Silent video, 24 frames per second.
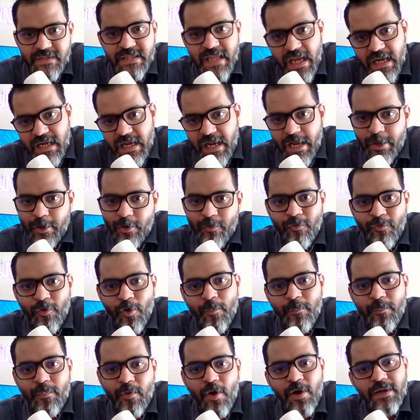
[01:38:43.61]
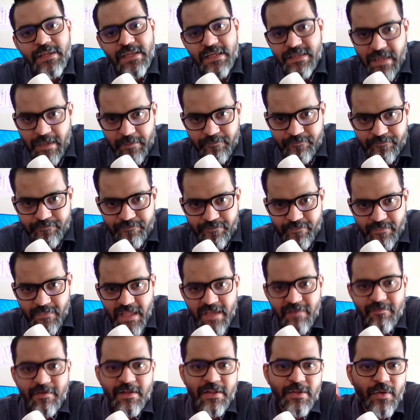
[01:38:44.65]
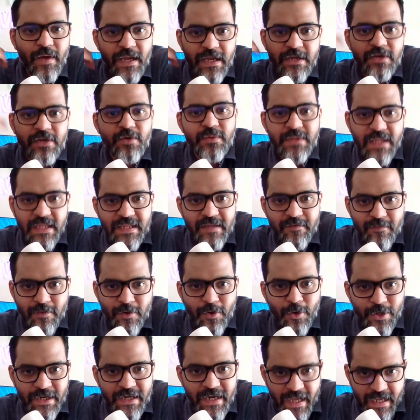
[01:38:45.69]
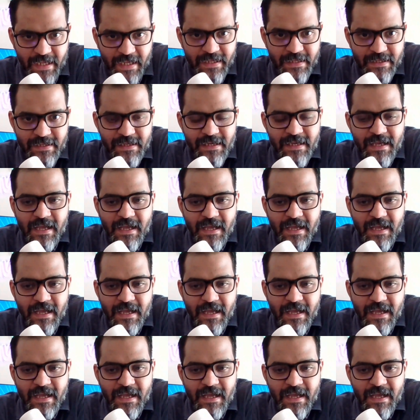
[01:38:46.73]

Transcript: with that kind of hope all the time even though i knew that they were going to die